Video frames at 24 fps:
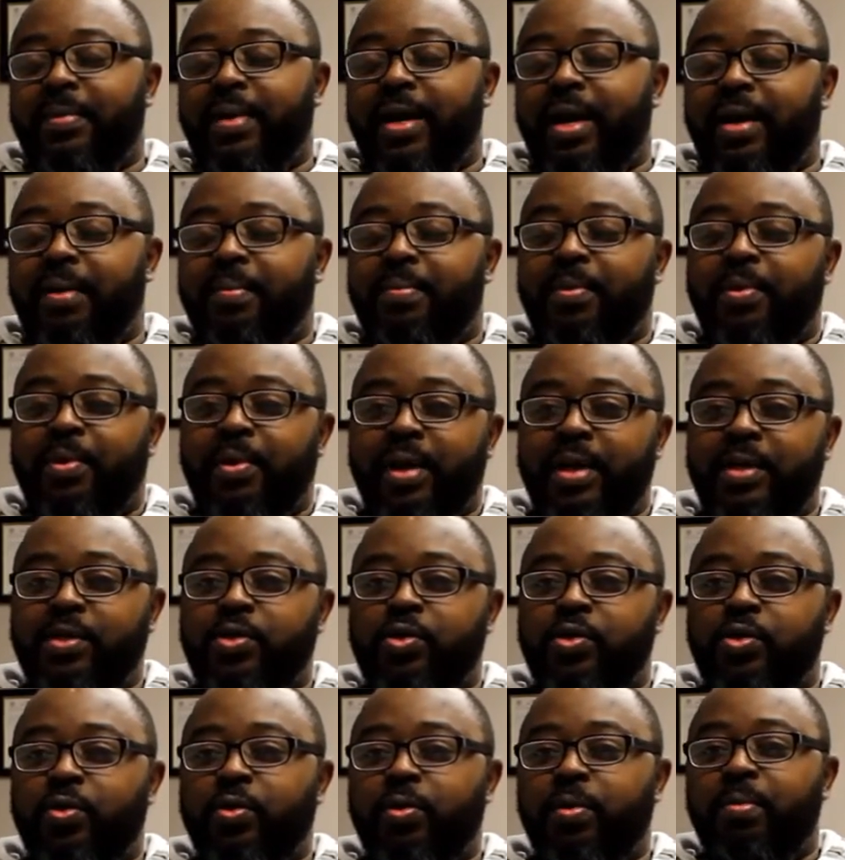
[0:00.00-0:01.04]
I'm going
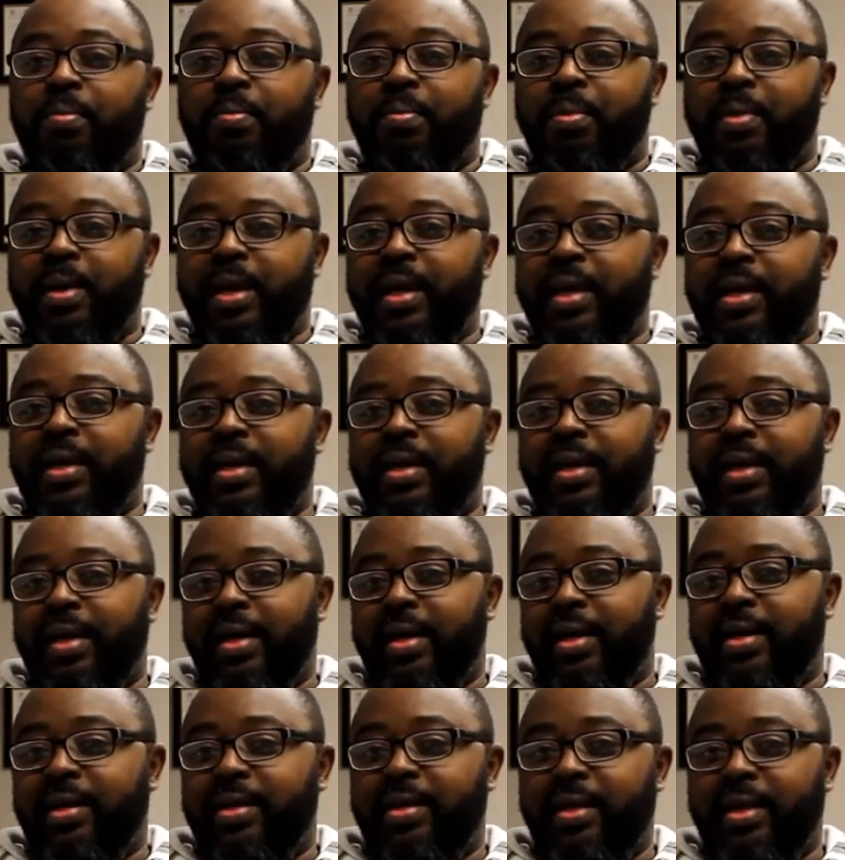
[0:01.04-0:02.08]
to break
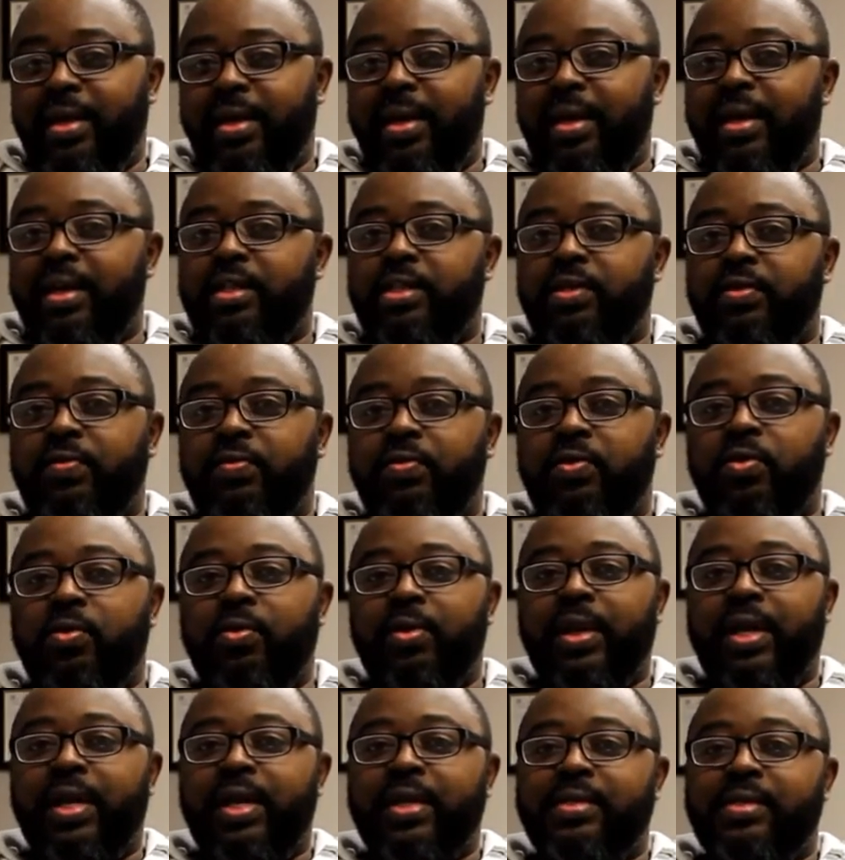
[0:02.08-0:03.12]
the next few
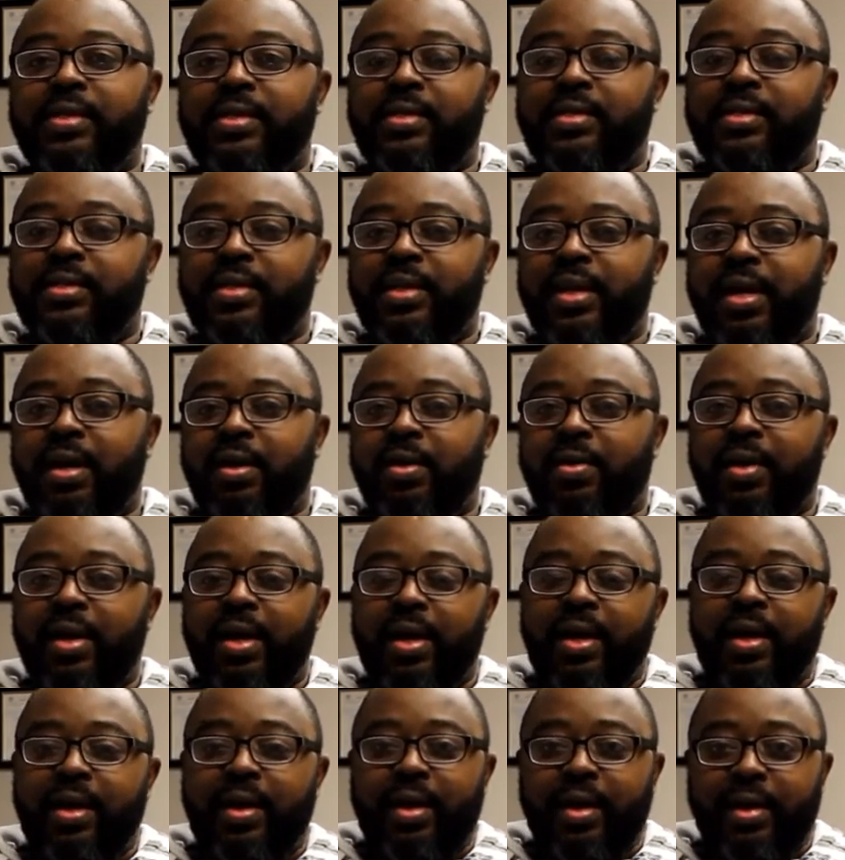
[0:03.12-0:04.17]
lessons down
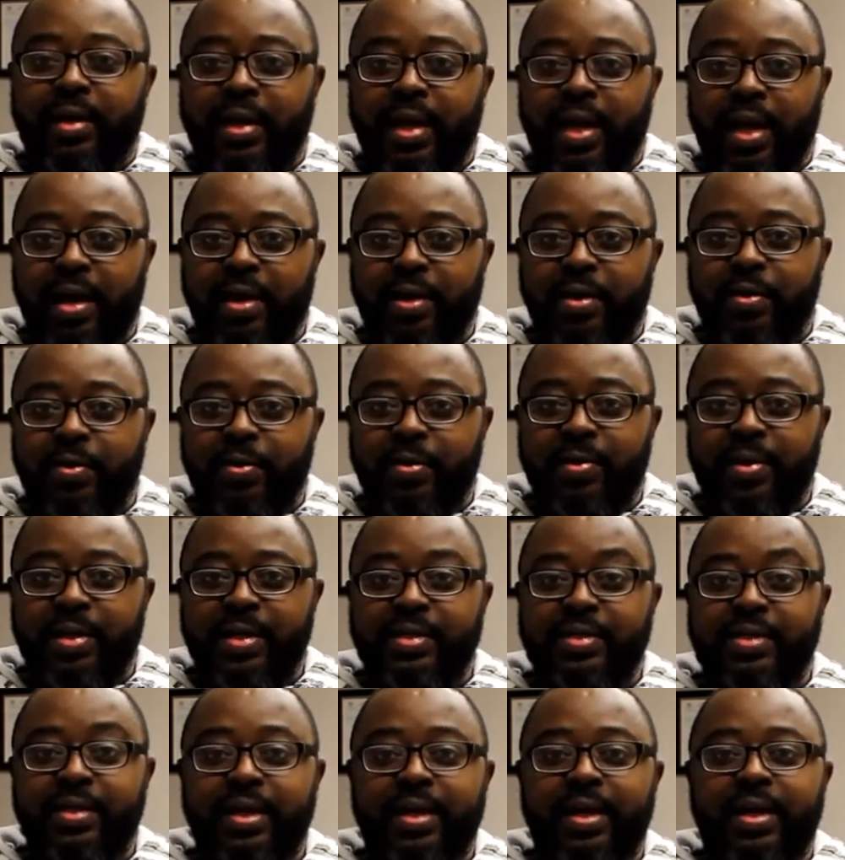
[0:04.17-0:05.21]
in
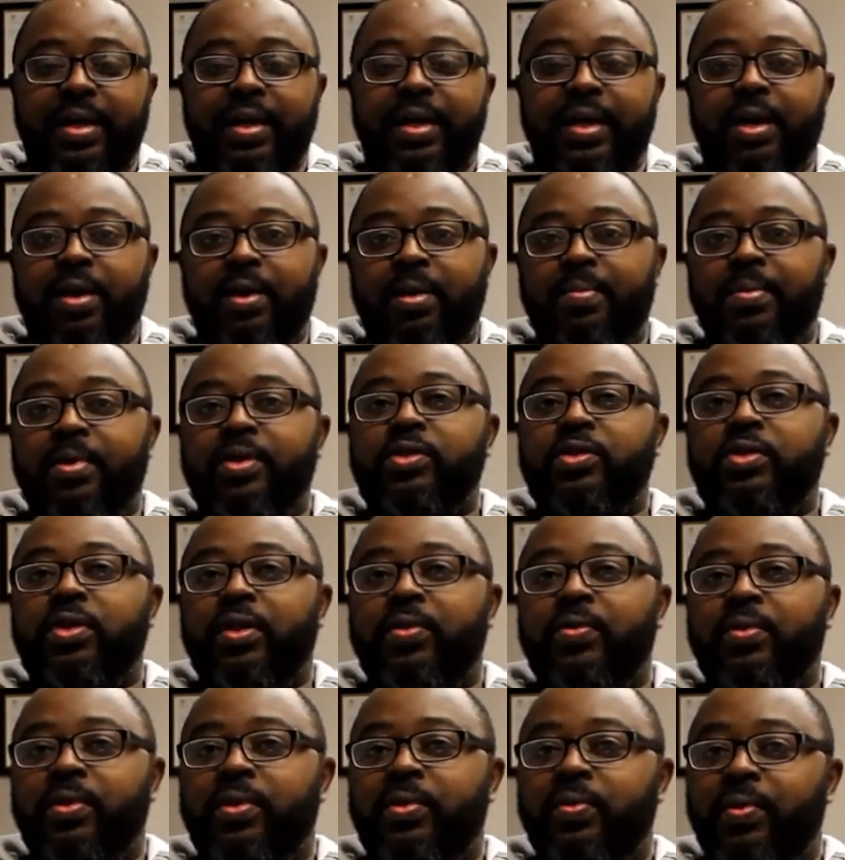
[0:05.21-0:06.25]
categories. Now, I'm going to
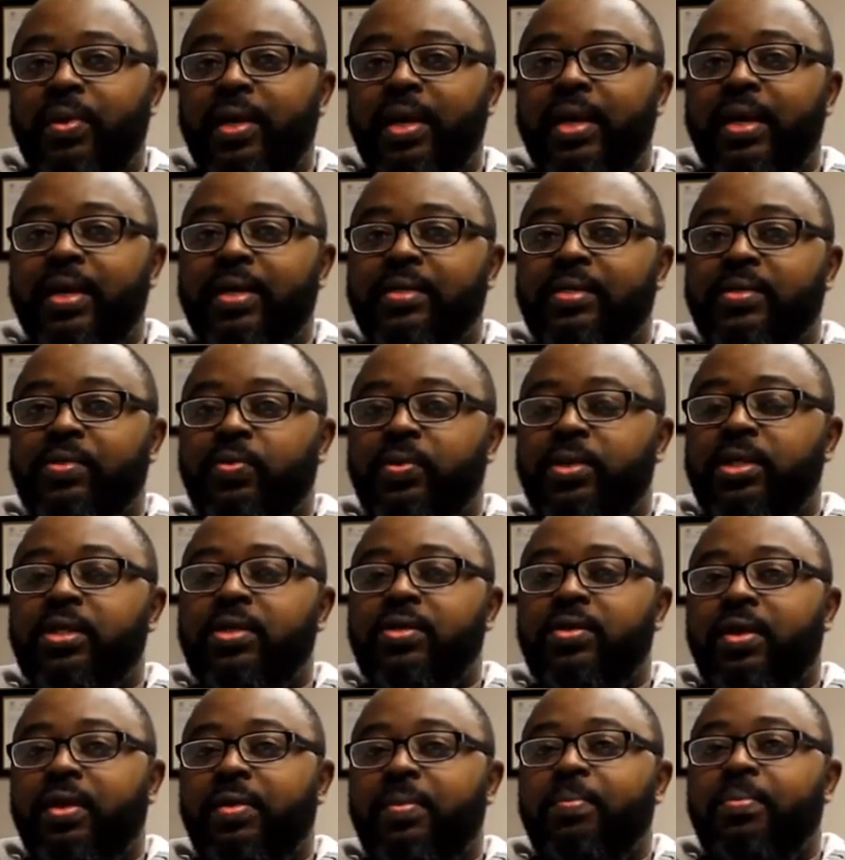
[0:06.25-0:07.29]
start with greetings. We're
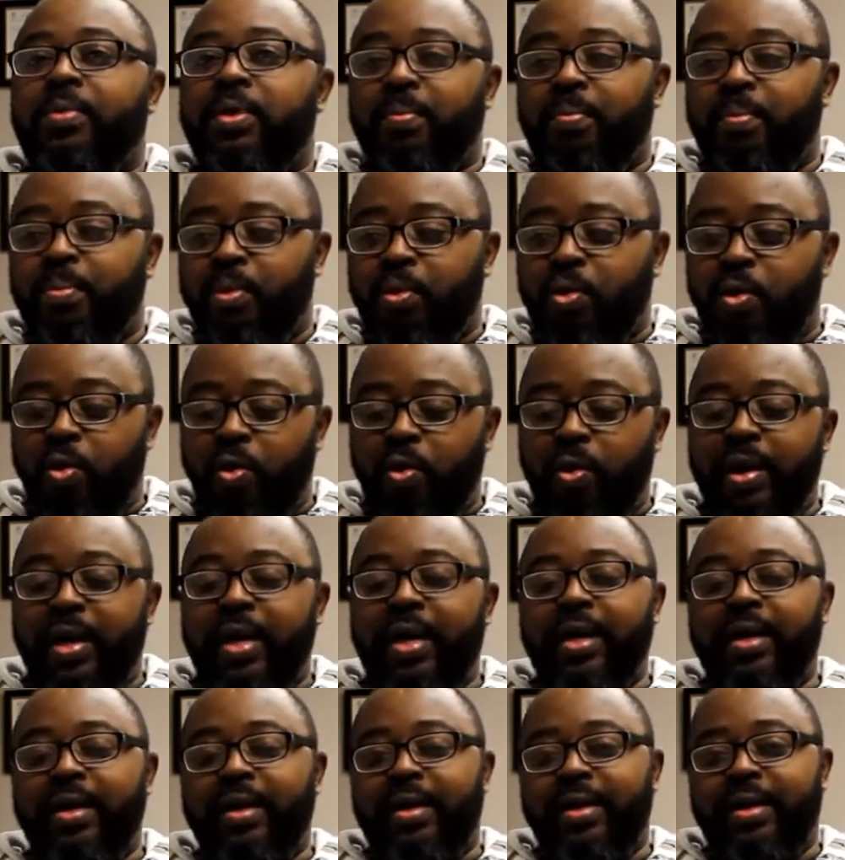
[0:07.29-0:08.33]
just going to, the broad